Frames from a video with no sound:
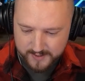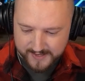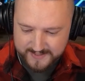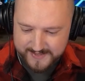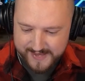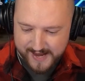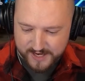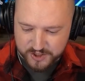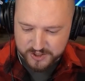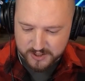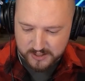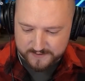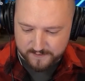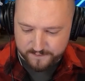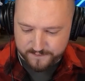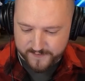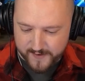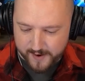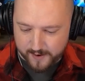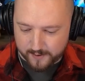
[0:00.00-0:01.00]
It's actually not
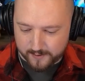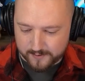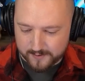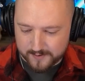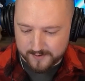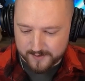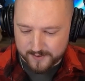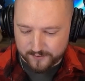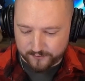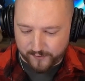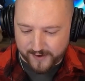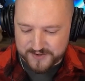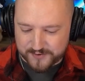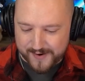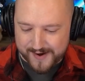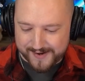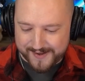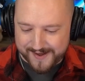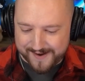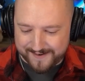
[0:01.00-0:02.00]
even fair. Freeze
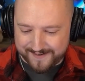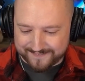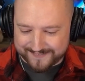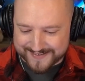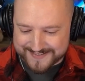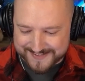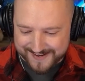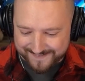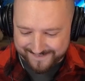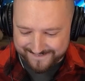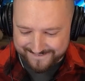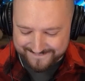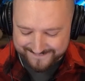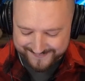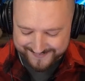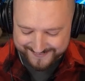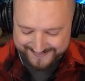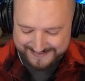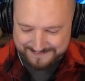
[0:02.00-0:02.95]
right here. Let's go.